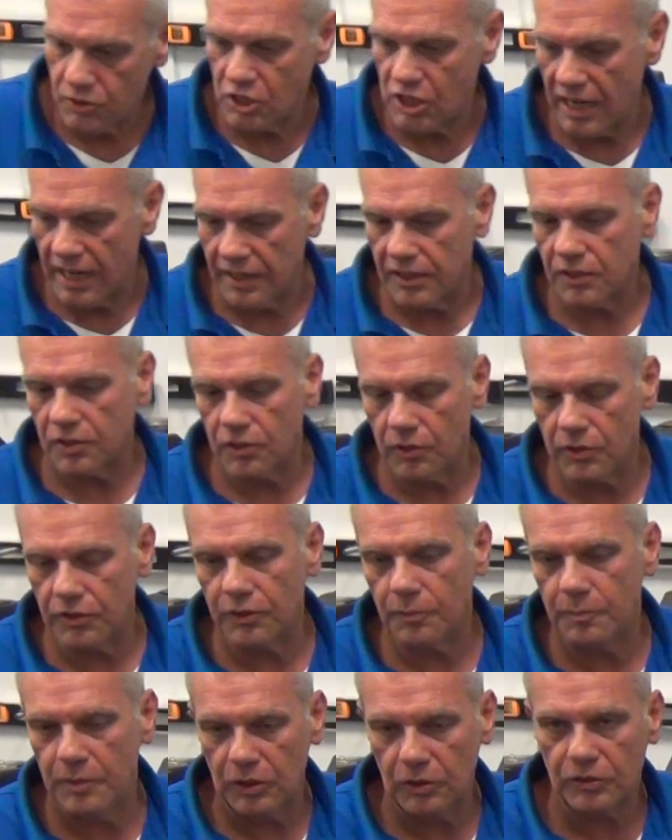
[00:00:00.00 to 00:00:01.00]
checked during the
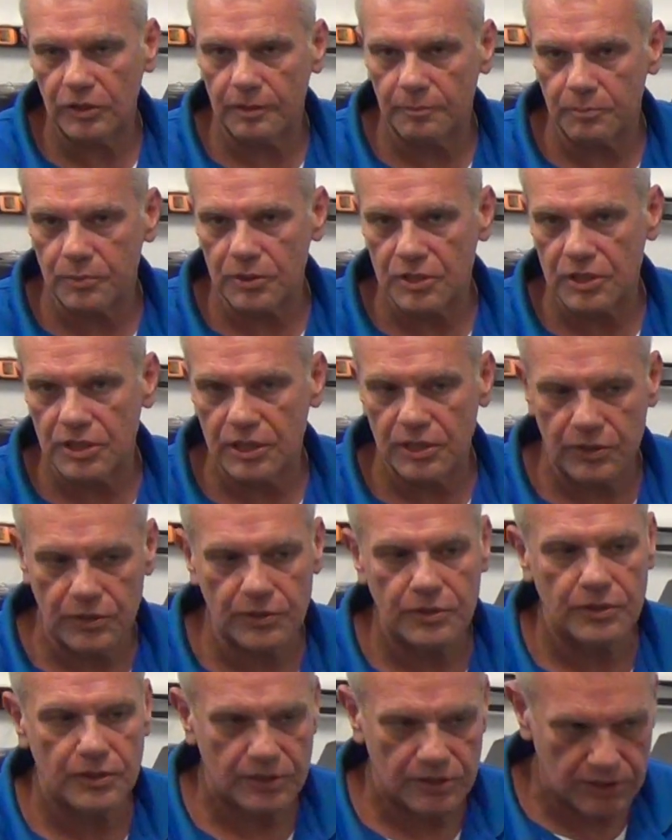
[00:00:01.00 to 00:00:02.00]
build-up procedure
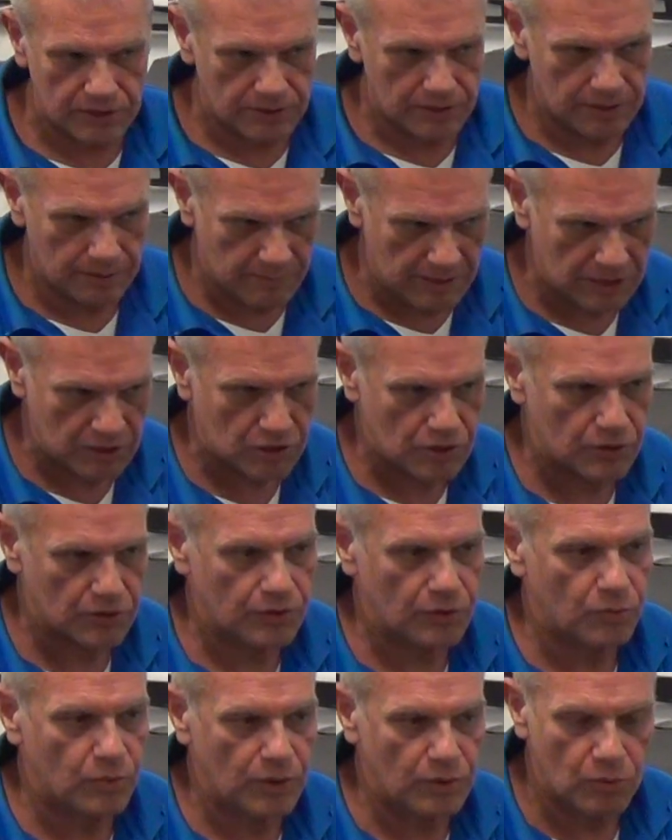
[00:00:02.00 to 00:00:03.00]
to make sure
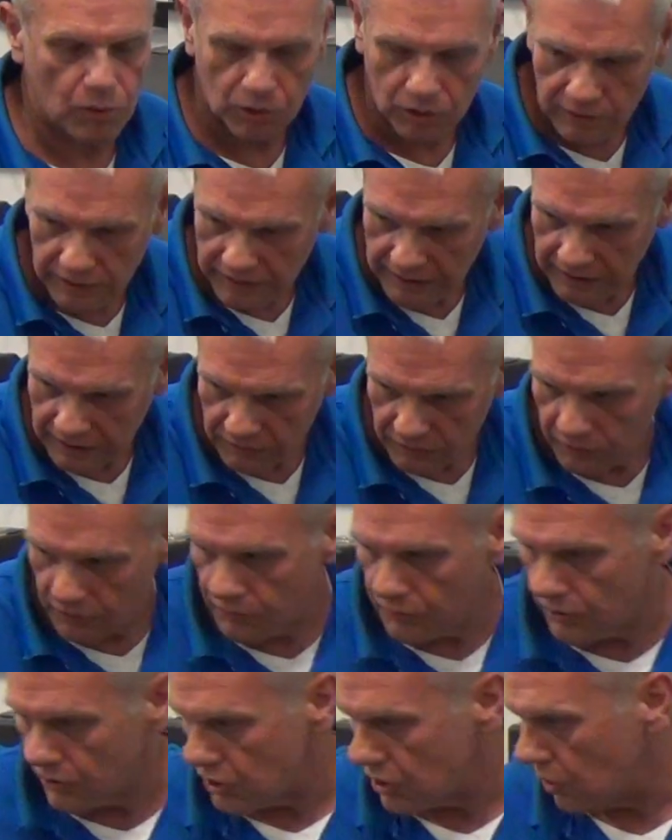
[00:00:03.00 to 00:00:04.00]
that we weren't leaking through
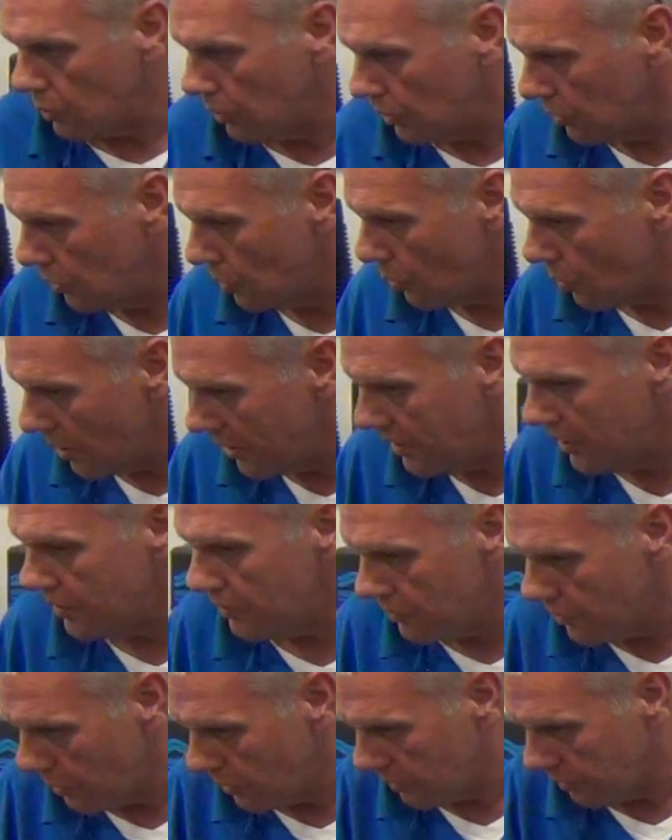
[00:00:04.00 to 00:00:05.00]
the solenoid
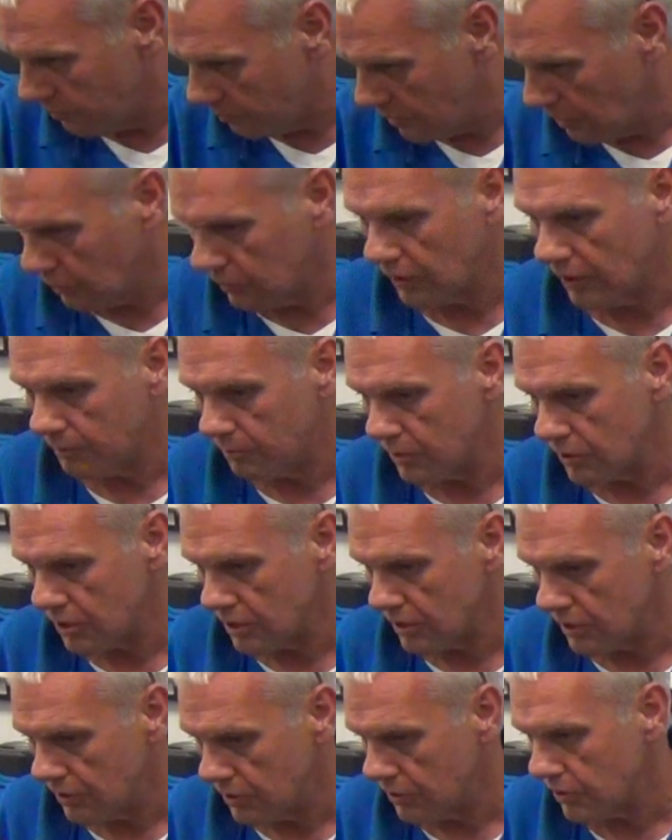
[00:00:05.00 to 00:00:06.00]
during the build-up
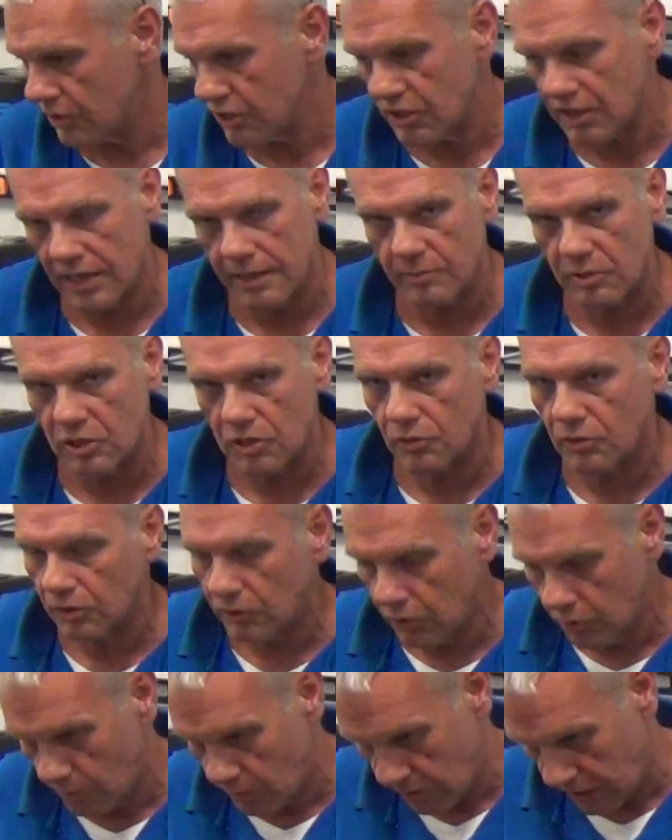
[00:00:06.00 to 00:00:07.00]
procedure, same as on a
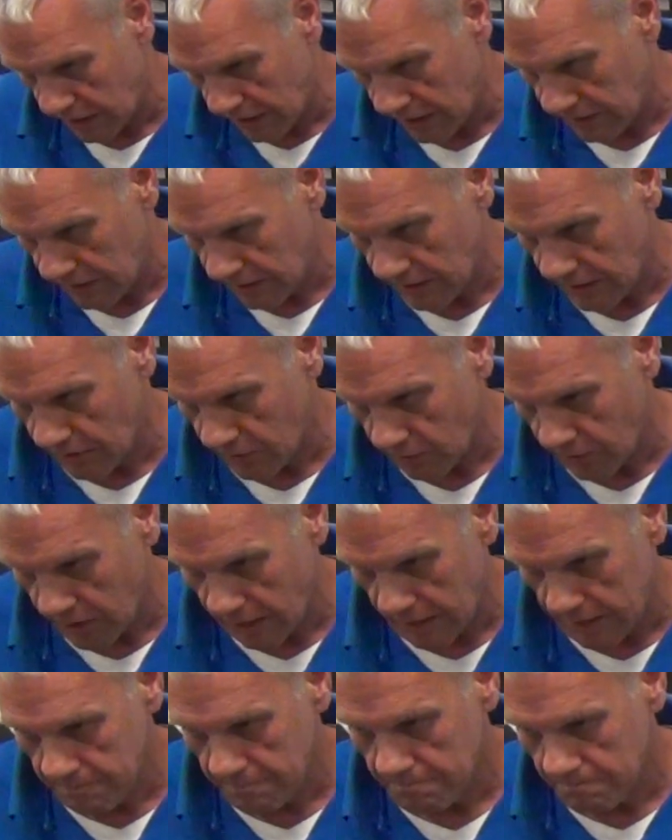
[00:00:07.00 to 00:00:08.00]
lubricated head,
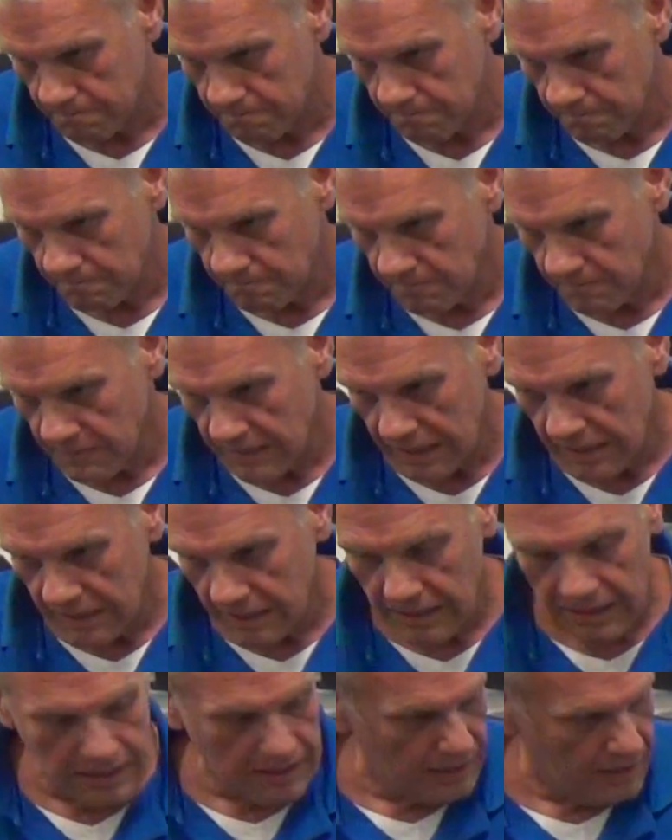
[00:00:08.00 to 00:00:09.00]
okay?
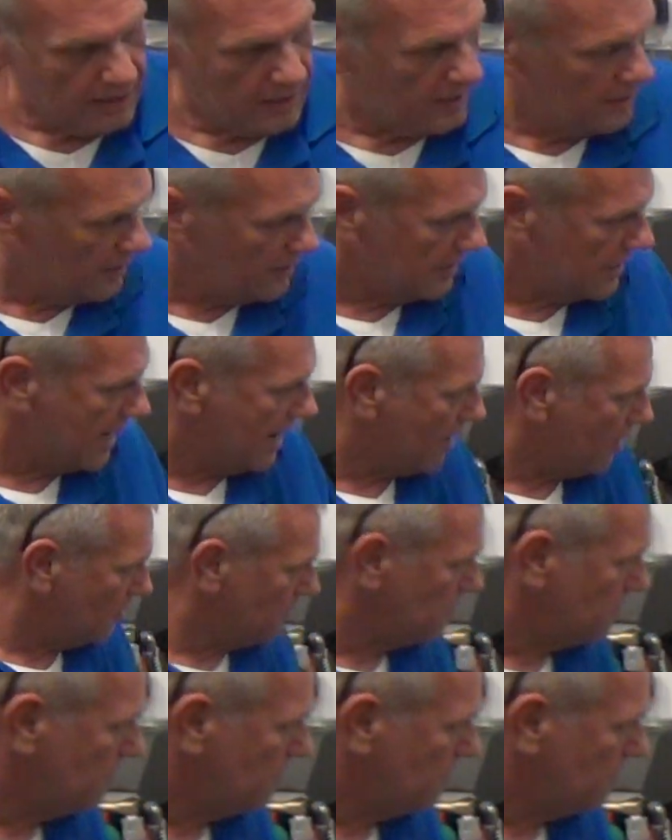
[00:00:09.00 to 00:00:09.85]
Now,